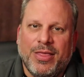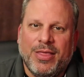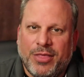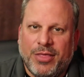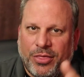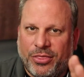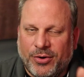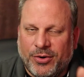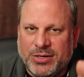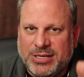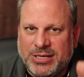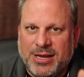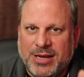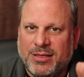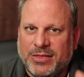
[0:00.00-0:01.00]
the
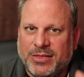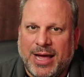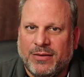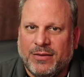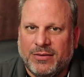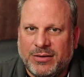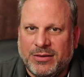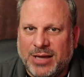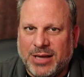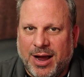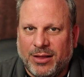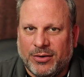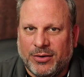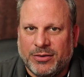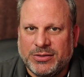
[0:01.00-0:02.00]

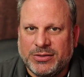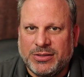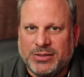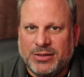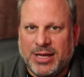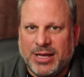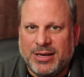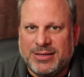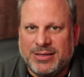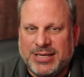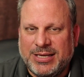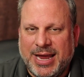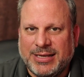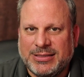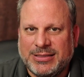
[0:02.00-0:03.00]
$13,000 that it
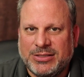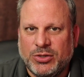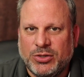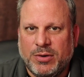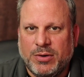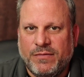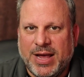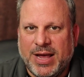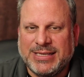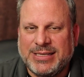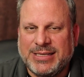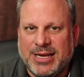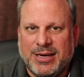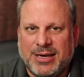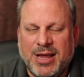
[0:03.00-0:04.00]
takes to invest
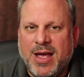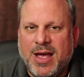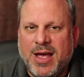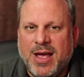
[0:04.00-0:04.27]
in,